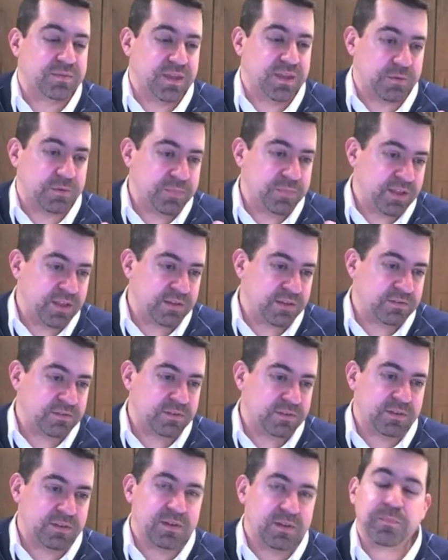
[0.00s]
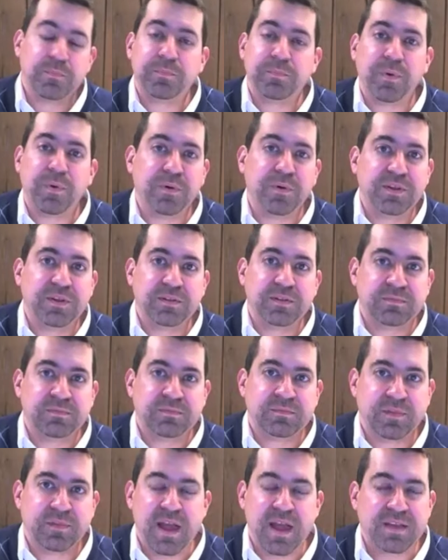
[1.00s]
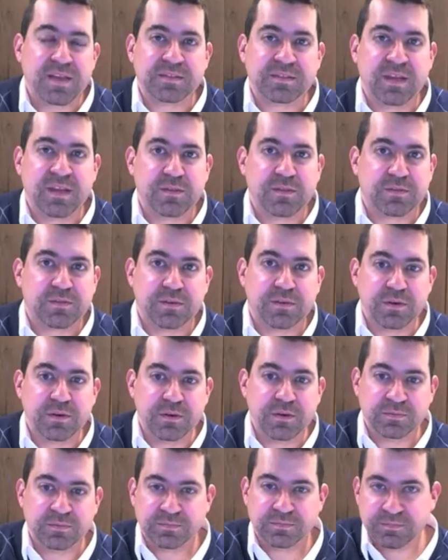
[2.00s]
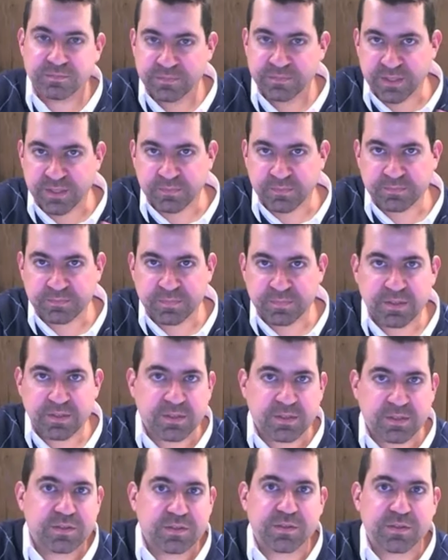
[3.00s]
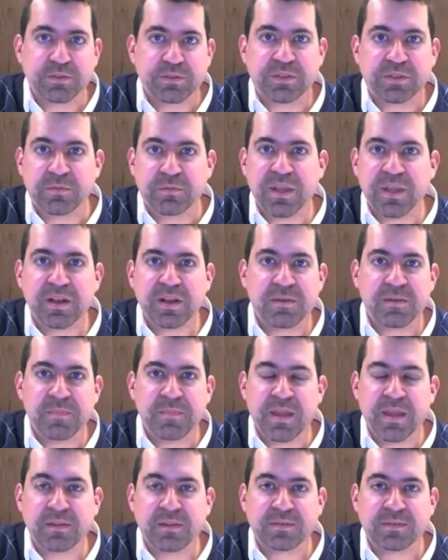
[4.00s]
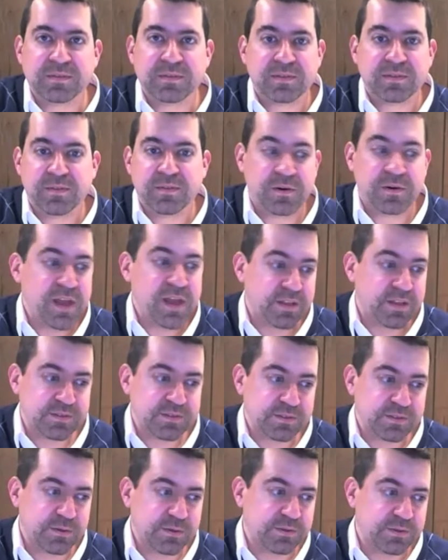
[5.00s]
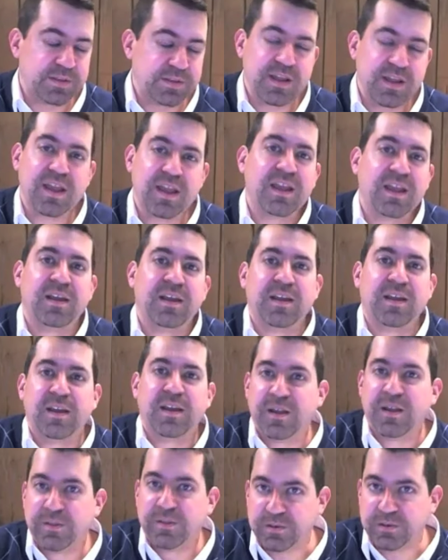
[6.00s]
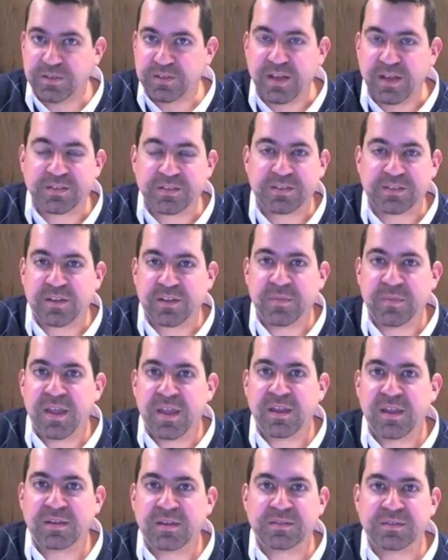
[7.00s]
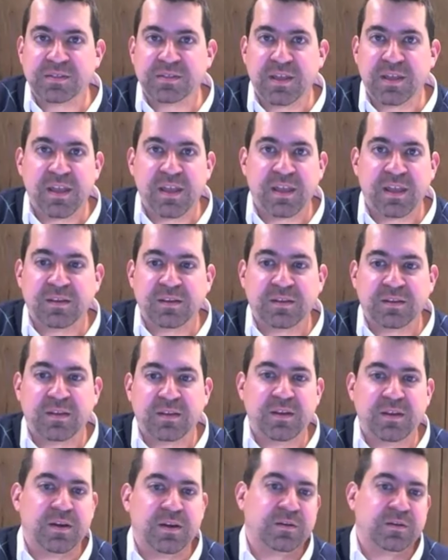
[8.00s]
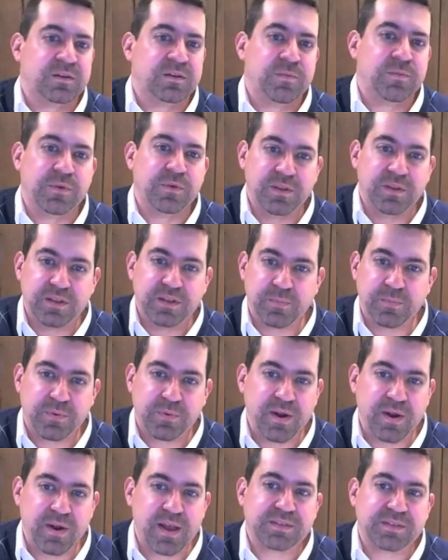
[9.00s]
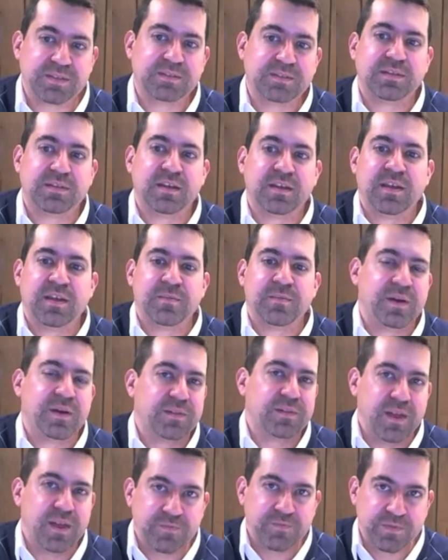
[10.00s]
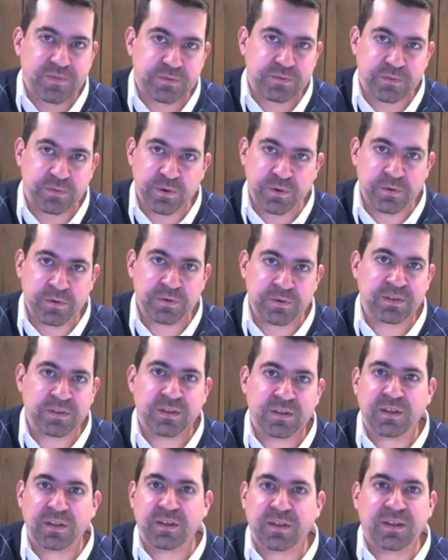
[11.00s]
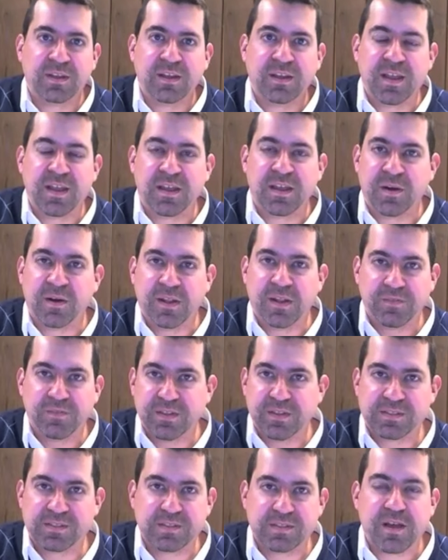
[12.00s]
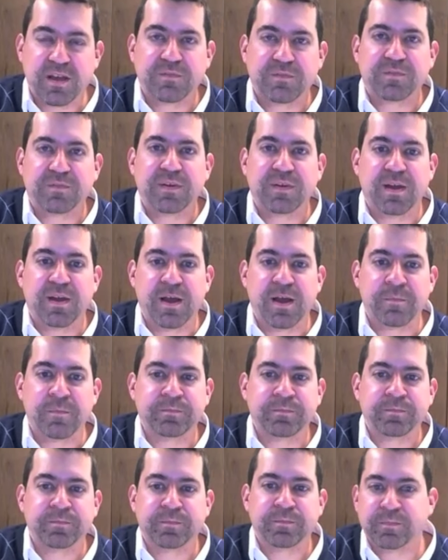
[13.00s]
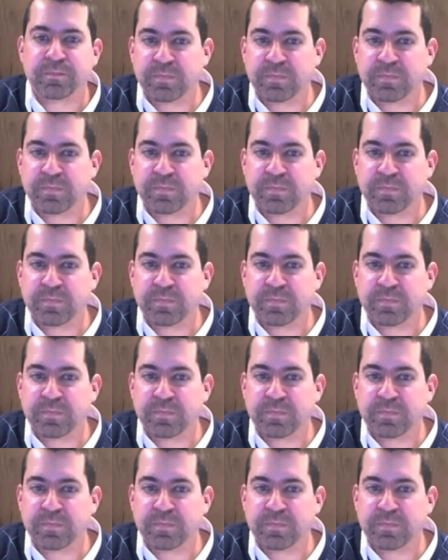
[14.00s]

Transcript: they were being bullied last night through some social media means. They're not in school today. They're texting me and saying, you know, I'm really depressed. My life is ruined and all of this stuff. You